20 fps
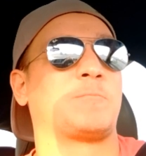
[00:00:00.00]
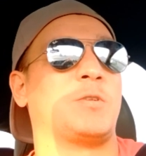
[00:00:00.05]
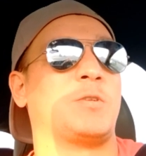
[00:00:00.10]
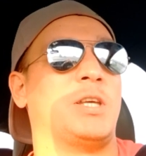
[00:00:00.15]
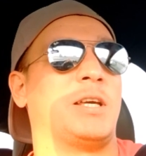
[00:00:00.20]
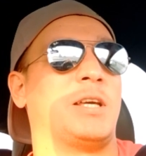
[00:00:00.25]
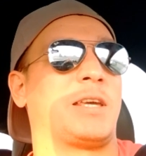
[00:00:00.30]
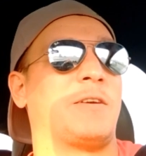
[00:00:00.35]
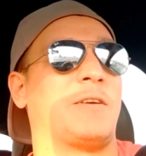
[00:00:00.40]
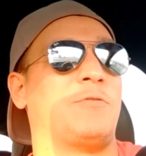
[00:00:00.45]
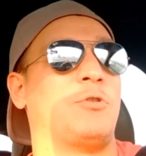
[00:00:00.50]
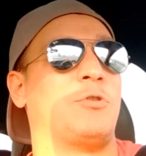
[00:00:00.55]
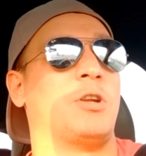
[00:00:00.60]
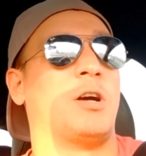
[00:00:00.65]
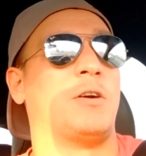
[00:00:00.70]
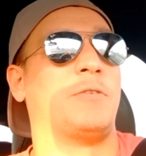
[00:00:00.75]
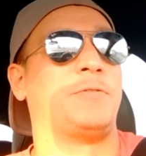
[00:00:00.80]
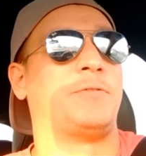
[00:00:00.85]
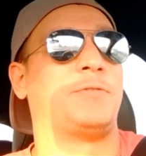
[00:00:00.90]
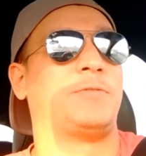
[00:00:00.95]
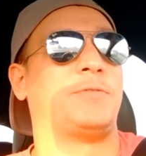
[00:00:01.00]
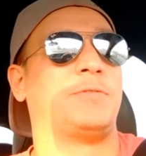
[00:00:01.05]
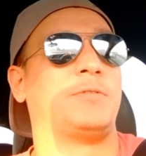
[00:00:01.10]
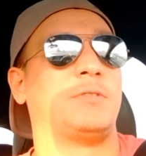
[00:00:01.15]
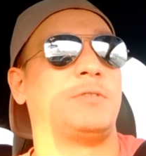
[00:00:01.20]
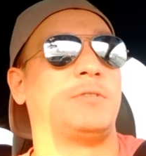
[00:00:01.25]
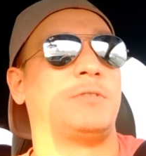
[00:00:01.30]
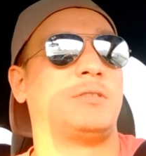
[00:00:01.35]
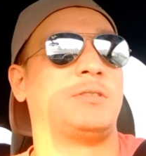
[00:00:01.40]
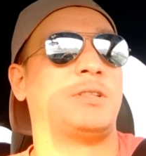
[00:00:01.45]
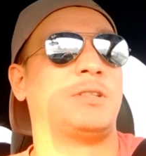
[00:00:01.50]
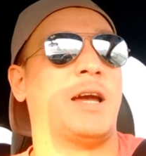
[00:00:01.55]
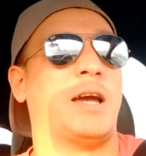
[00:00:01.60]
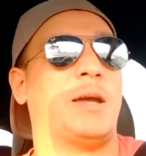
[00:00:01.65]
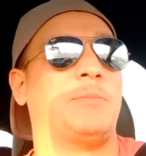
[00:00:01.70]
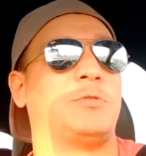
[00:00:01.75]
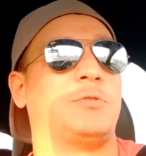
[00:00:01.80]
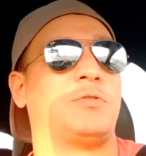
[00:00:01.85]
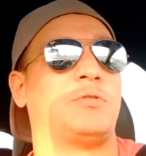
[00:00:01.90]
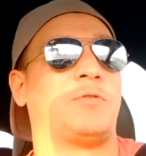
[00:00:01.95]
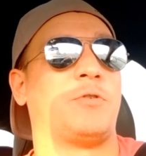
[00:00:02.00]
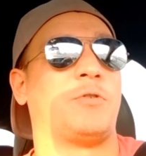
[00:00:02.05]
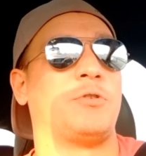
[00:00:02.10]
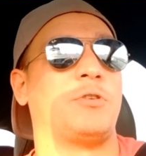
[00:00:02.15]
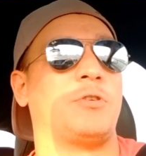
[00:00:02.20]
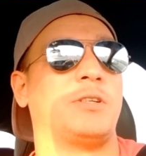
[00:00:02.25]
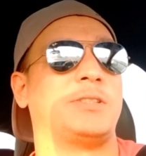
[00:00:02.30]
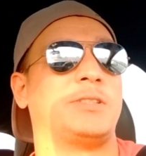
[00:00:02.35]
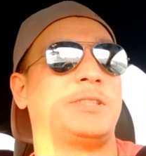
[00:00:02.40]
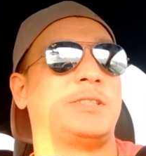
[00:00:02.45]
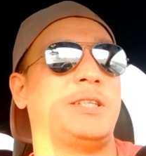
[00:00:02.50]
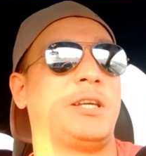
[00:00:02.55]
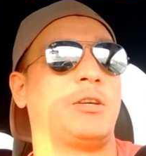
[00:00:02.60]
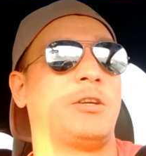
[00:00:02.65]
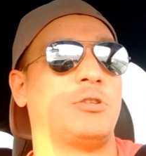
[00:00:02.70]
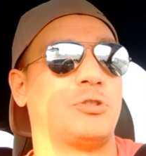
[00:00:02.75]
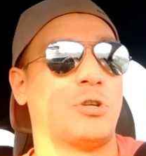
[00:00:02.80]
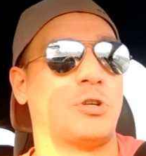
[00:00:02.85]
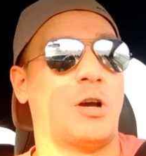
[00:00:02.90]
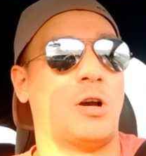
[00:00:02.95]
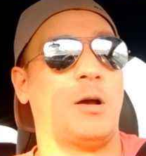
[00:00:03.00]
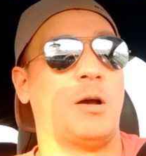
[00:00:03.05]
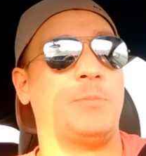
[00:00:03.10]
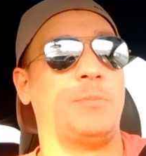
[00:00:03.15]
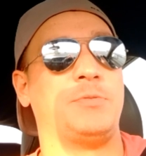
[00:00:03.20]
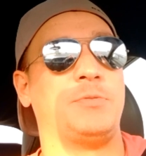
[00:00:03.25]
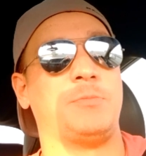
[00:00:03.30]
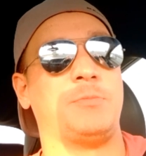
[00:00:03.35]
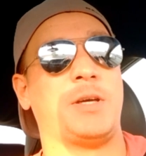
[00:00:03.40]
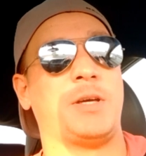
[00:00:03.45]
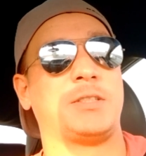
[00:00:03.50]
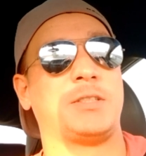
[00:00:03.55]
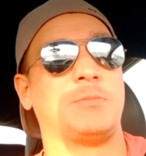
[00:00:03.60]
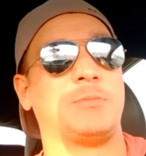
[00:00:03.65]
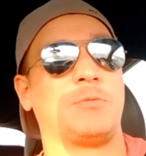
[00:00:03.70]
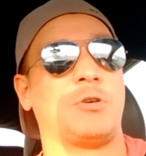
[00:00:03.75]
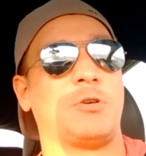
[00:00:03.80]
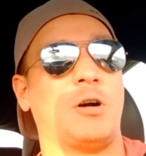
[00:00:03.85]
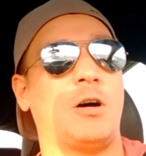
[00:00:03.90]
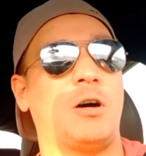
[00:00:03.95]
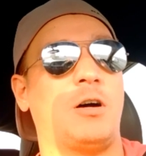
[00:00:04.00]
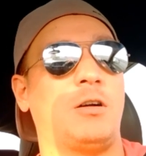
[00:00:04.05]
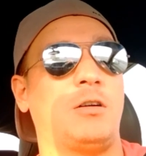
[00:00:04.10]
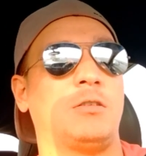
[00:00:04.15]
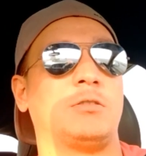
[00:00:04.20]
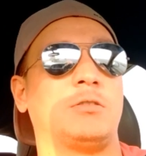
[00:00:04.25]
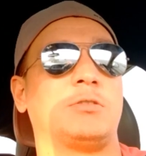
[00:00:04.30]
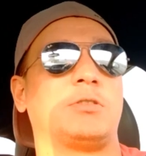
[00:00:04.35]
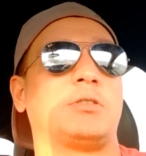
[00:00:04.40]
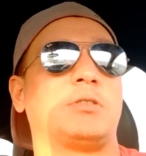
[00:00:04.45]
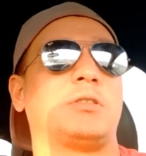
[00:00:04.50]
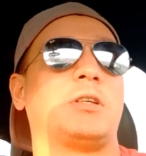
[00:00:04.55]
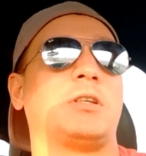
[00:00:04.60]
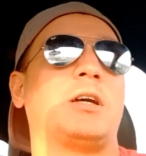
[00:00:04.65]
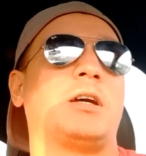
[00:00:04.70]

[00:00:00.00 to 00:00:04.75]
it gives you enough time for you to seek a job, you make some calls,